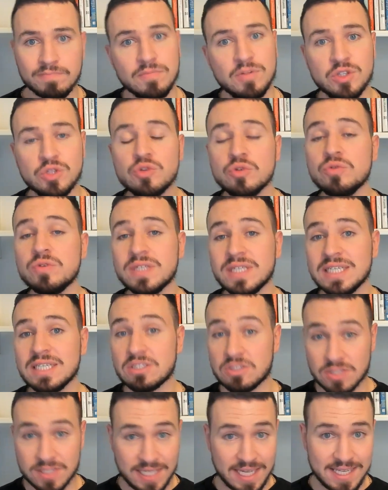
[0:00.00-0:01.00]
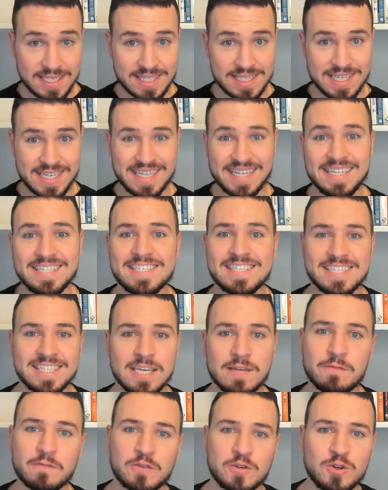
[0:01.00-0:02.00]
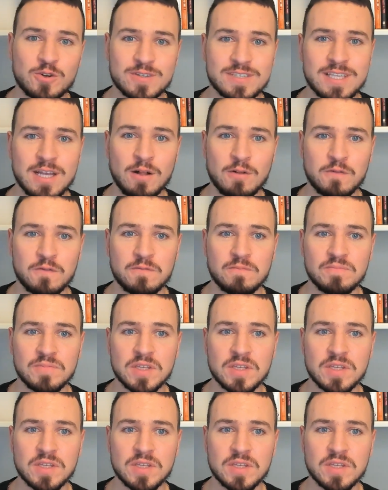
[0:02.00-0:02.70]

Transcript: You need to test it and see it for yourself.